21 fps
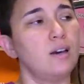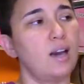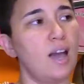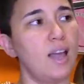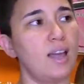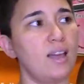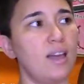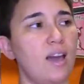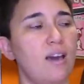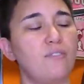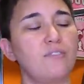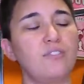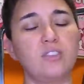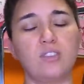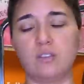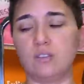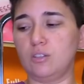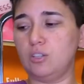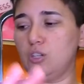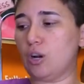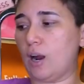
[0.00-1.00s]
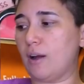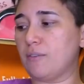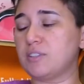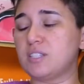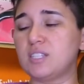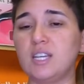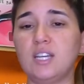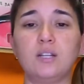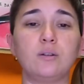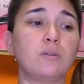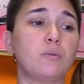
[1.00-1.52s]
I have, you know, I've
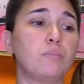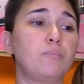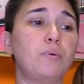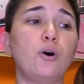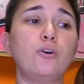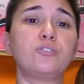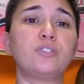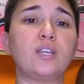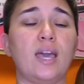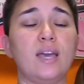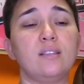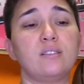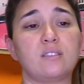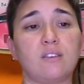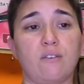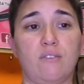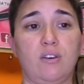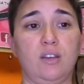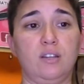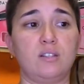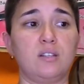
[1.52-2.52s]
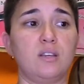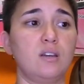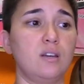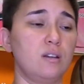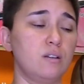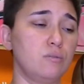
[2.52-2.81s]
seen both ends of it.